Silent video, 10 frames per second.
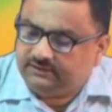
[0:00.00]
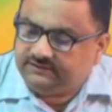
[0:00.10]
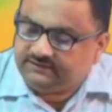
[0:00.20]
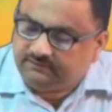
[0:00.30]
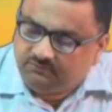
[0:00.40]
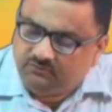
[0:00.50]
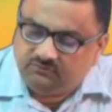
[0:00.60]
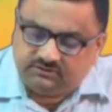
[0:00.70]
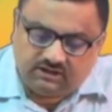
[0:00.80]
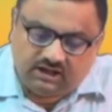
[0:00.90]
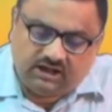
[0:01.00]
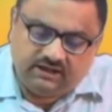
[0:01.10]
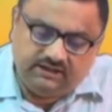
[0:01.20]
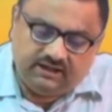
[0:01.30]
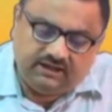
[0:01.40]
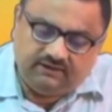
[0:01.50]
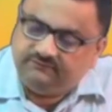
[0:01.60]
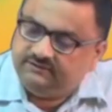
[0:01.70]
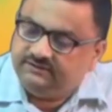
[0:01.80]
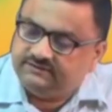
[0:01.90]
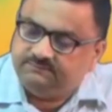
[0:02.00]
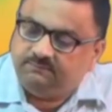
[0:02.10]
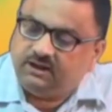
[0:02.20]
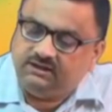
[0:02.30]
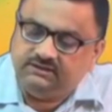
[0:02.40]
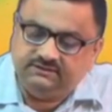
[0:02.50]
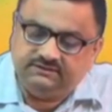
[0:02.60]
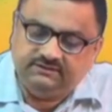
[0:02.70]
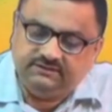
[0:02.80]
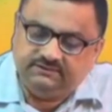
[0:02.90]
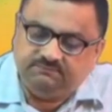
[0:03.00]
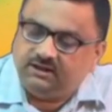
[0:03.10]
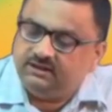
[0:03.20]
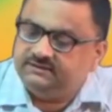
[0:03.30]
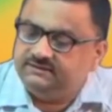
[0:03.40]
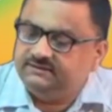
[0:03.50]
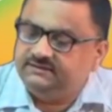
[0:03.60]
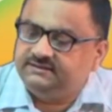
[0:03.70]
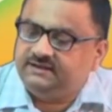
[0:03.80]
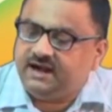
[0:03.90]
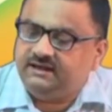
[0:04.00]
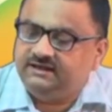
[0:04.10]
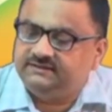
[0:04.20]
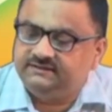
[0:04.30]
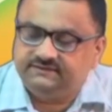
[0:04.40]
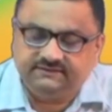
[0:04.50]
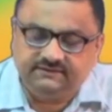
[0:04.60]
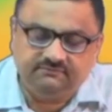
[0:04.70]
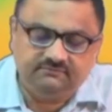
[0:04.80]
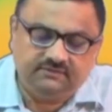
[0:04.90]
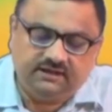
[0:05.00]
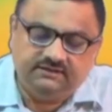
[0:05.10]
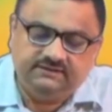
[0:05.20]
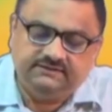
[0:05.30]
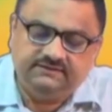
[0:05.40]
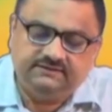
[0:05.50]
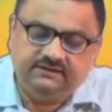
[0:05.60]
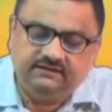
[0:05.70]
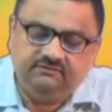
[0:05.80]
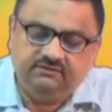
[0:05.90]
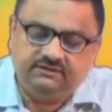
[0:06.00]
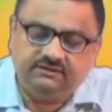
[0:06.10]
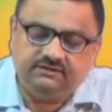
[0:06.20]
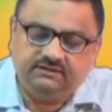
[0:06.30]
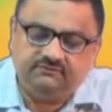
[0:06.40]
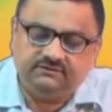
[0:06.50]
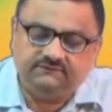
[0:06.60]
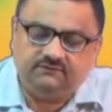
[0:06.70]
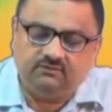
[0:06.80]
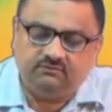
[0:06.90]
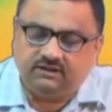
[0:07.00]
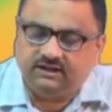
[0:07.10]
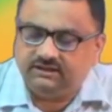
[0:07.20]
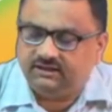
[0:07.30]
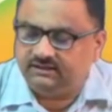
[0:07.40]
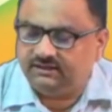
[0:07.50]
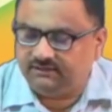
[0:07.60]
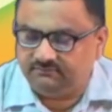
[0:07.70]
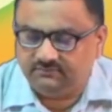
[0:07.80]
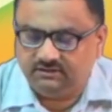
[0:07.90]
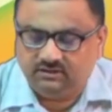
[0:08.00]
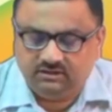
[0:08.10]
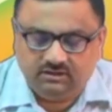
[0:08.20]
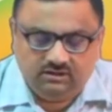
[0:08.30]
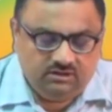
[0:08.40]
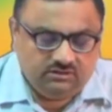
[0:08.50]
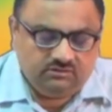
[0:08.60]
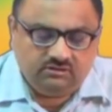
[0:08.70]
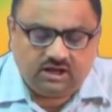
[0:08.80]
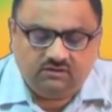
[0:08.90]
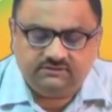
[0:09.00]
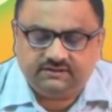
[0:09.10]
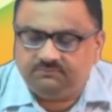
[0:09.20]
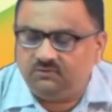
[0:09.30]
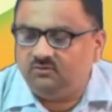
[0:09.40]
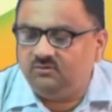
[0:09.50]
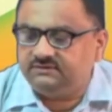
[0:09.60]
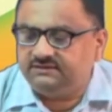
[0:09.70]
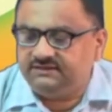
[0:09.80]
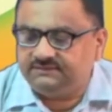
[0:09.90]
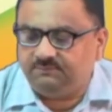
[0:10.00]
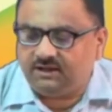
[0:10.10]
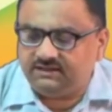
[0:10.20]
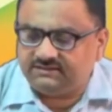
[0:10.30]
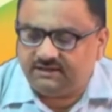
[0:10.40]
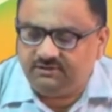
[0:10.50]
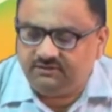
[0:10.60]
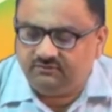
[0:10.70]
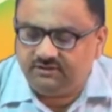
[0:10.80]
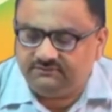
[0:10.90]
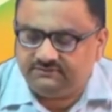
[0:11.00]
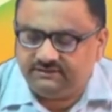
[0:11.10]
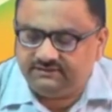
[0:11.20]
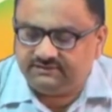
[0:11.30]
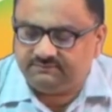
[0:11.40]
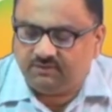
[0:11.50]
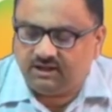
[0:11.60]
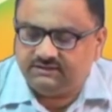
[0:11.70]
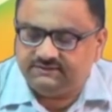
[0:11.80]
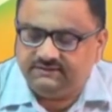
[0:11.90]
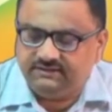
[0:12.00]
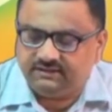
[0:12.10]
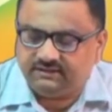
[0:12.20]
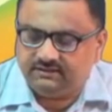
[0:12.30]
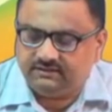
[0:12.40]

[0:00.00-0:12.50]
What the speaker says: suppose I have this pulse is in static system and this is the equation that was followed at that time. So, now suppose this pulse, I am introducing this pulse here,